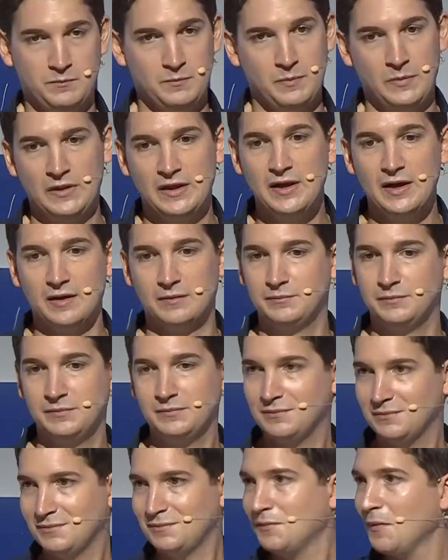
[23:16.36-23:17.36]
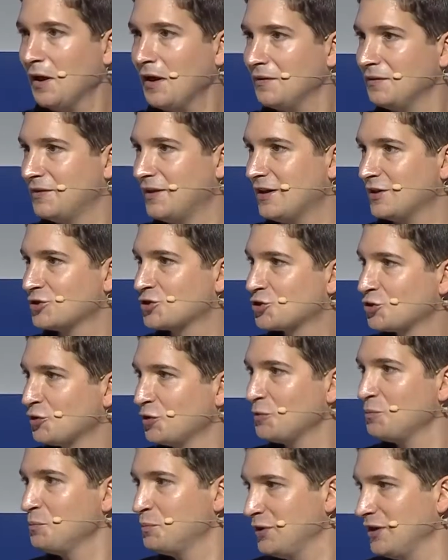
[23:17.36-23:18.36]
yeah, there
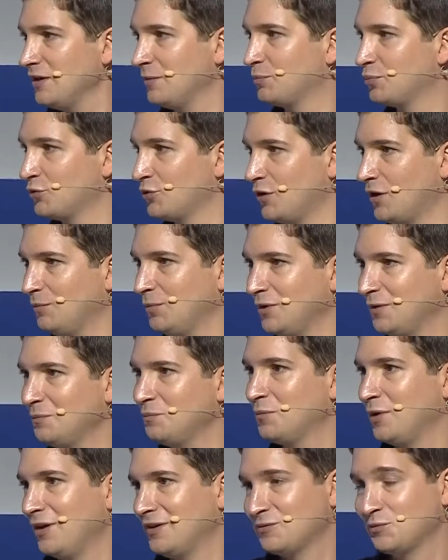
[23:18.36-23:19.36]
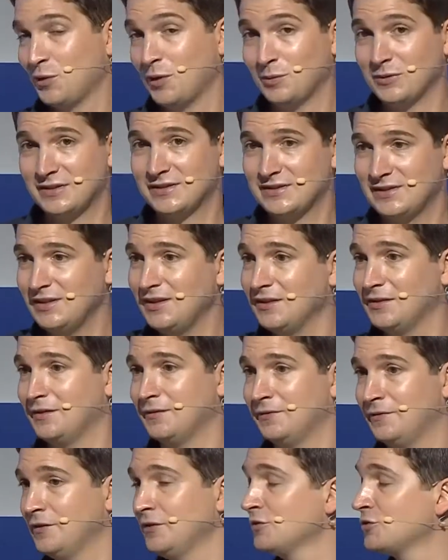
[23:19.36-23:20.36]
shouldn't be a problem, but we will see in the
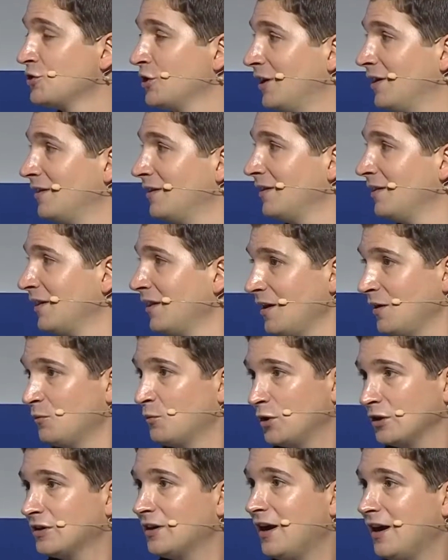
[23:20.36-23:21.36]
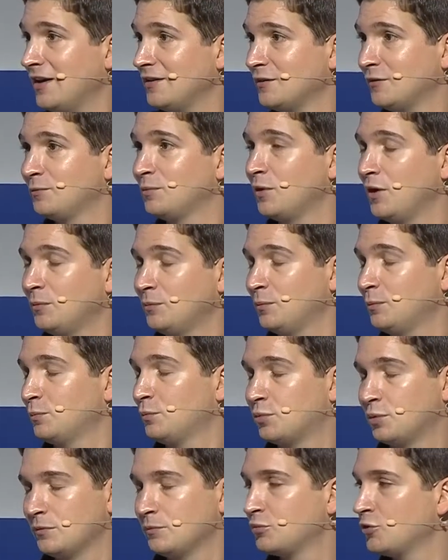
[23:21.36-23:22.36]
future what kind of
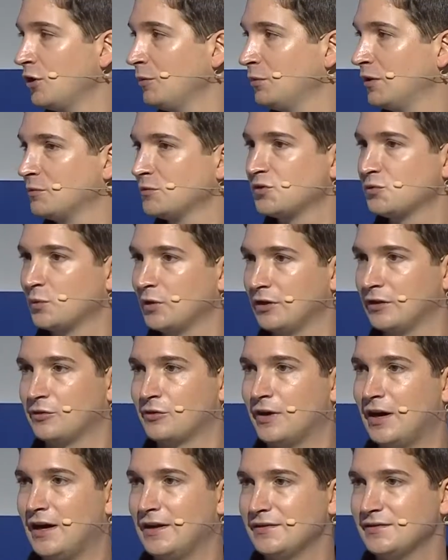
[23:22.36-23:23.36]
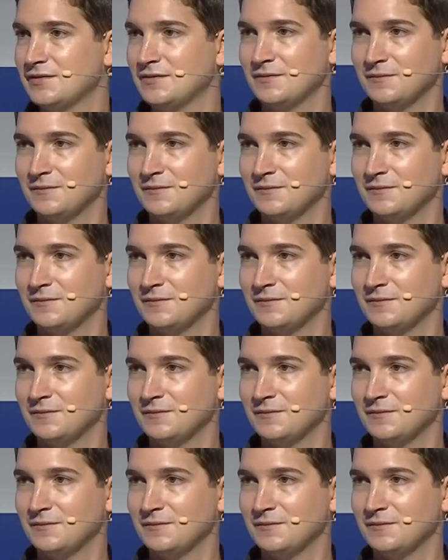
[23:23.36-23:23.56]
problems will arise.